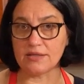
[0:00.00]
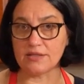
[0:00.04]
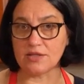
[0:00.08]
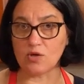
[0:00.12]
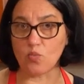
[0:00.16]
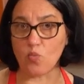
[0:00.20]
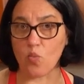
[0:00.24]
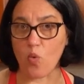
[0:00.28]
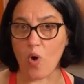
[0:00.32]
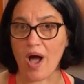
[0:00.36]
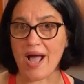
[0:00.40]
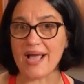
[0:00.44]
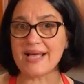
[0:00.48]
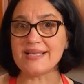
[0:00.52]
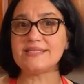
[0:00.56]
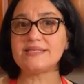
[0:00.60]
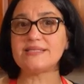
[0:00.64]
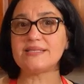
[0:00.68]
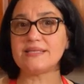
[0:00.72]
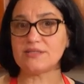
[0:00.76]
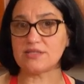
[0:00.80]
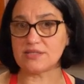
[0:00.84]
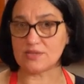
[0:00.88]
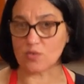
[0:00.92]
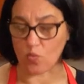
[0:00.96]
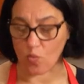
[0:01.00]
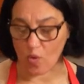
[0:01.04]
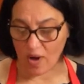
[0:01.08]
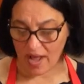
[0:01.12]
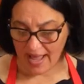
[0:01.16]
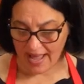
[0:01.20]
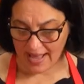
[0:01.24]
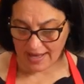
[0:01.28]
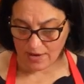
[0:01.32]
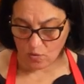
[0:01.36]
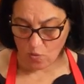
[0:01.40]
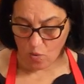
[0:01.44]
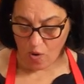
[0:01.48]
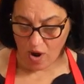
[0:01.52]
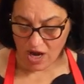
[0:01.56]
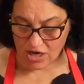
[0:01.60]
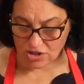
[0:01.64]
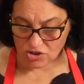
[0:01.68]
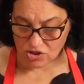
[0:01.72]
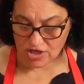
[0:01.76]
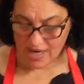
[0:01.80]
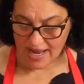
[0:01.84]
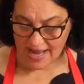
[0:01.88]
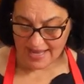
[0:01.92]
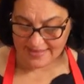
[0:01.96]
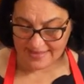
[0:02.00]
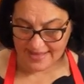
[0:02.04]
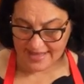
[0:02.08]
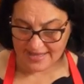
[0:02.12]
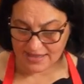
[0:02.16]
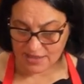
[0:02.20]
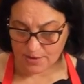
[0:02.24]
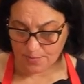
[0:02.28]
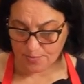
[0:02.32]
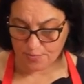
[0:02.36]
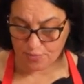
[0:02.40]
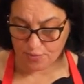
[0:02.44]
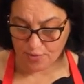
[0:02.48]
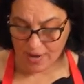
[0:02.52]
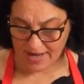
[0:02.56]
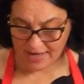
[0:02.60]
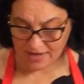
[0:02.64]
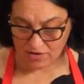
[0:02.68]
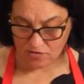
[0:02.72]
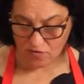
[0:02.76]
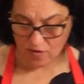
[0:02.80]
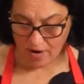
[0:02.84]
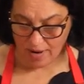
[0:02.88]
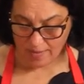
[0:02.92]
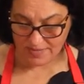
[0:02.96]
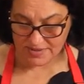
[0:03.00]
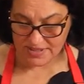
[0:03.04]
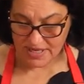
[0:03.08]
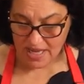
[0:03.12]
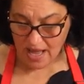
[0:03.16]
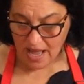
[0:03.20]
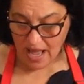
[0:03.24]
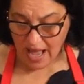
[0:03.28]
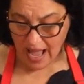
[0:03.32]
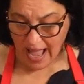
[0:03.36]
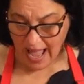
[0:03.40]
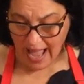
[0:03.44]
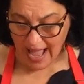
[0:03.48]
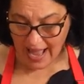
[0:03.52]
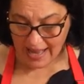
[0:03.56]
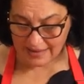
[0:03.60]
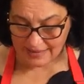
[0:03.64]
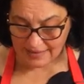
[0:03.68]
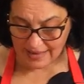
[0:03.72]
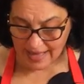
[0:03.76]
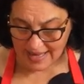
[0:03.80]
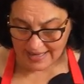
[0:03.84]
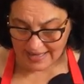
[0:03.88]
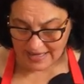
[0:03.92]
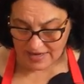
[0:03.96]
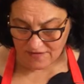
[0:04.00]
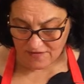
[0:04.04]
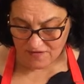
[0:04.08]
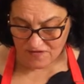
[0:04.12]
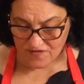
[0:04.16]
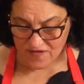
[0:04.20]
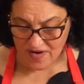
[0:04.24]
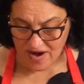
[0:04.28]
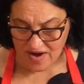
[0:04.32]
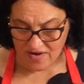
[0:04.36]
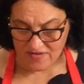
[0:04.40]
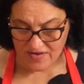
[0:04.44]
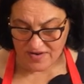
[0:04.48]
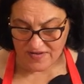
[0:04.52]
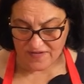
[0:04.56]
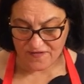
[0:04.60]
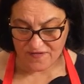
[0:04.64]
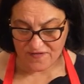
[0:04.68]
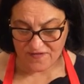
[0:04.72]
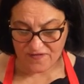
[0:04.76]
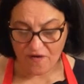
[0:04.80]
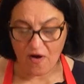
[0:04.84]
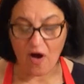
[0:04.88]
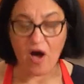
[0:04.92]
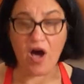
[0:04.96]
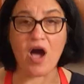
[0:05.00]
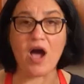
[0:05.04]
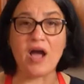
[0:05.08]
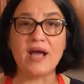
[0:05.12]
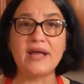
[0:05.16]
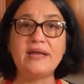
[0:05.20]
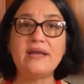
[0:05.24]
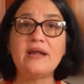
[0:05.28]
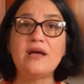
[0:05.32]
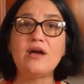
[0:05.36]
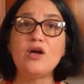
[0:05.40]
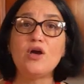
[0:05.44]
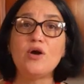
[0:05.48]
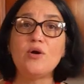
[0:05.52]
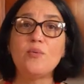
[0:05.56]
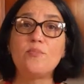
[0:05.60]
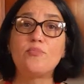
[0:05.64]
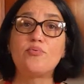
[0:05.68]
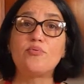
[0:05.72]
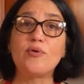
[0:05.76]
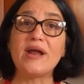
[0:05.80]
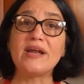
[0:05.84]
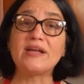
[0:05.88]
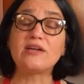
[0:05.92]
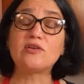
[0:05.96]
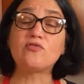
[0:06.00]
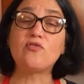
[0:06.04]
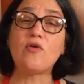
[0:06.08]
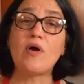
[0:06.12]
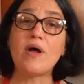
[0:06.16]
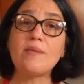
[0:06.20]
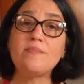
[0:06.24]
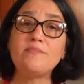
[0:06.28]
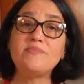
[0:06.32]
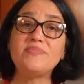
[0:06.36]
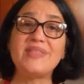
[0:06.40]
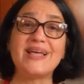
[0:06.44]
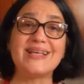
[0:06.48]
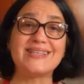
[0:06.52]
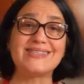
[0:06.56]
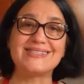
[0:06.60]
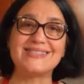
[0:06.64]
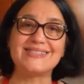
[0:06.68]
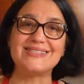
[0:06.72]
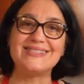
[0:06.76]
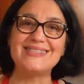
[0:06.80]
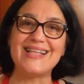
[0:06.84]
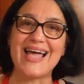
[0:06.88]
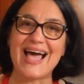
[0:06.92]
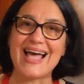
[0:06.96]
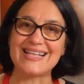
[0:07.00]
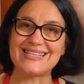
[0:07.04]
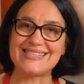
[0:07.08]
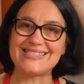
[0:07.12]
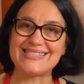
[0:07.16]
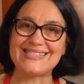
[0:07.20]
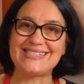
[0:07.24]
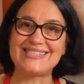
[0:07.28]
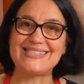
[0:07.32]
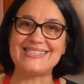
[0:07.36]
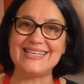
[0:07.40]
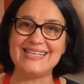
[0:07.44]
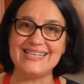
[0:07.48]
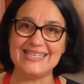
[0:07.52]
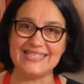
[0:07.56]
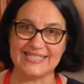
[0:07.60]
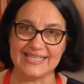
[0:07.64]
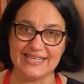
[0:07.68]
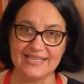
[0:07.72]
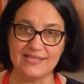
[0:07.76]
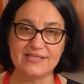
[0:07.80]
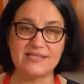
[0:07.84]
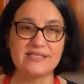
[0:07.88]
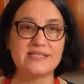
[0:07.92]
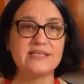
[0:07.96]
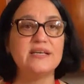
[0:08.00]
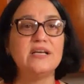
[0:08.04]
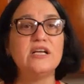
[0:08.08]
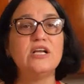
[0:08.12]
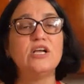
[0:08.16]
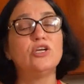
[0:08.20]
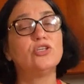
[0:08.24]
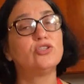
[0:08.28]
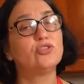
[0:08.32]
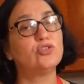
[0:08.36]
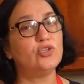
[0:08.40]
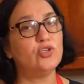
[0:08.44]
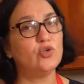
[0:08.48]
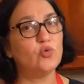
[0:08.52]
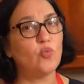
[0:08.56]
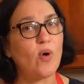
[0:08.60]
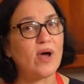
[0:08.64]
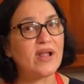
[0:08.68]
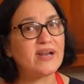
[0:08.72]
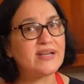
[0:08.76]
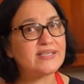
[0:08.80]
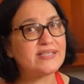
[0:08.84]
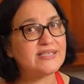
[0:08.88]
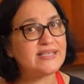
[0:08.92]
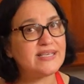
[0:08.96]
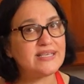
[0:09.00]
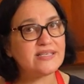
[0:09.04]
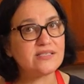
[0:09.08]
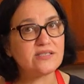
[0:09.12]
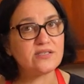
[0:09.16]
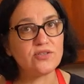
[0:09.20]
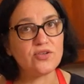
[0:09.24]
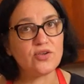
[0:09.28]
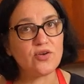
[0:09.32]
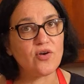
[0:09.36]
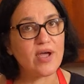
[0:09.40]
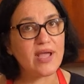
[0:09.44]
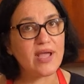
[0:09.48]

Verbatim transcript: whites, the egg wash, and then the breadcrumbs. I like a very fine breadcrumb that's not seasoned. Do you want to season